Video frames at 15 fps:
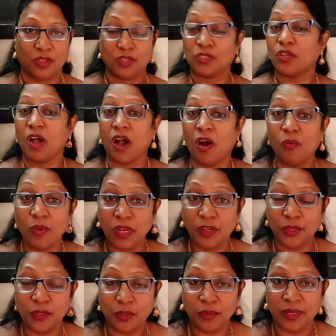So how will
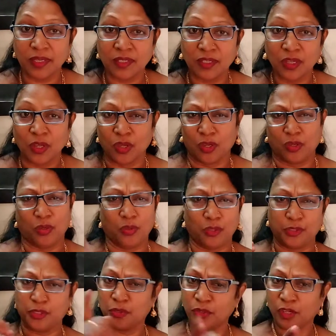you do it?
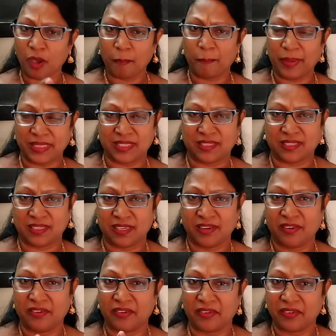You'll do your best.
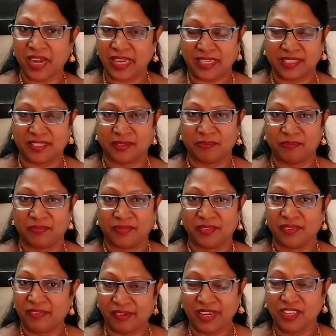Right?
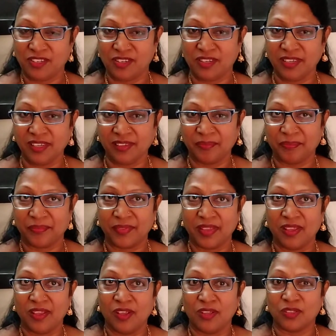Right, children?
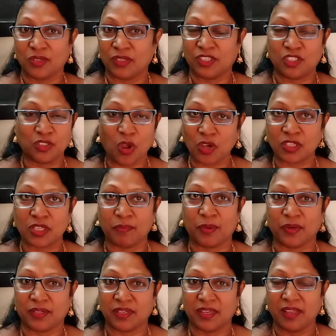So it talks
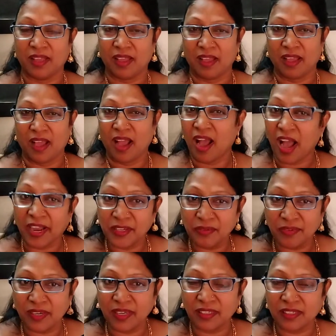about
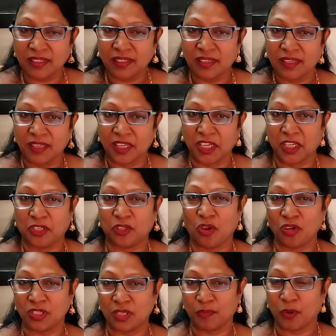hard work, it
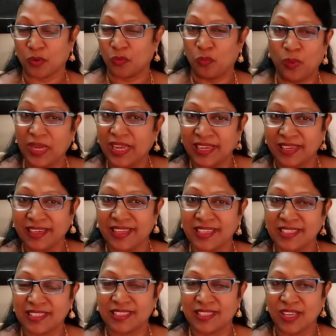talks about
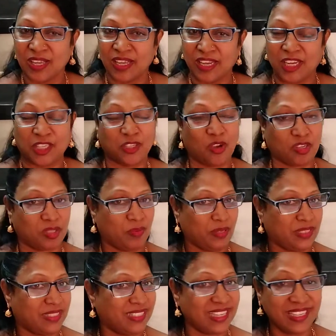willingness, it talks
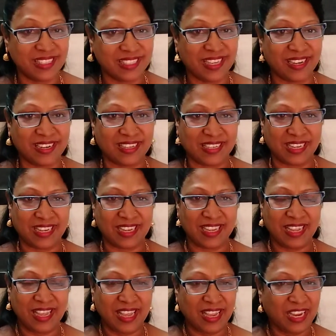about
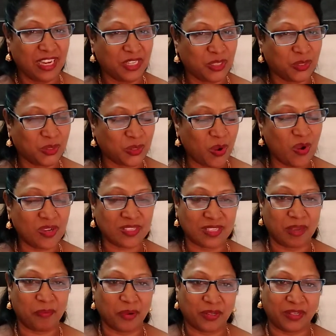sincerity, it talks
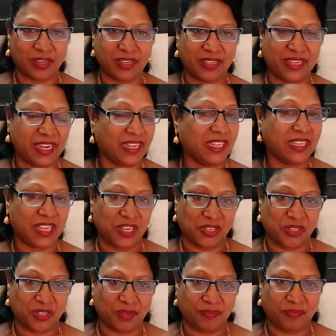about your
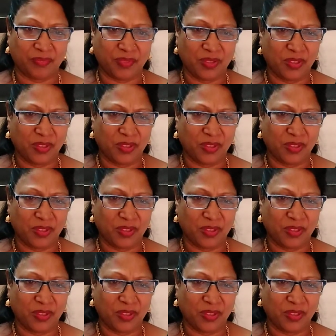dedication.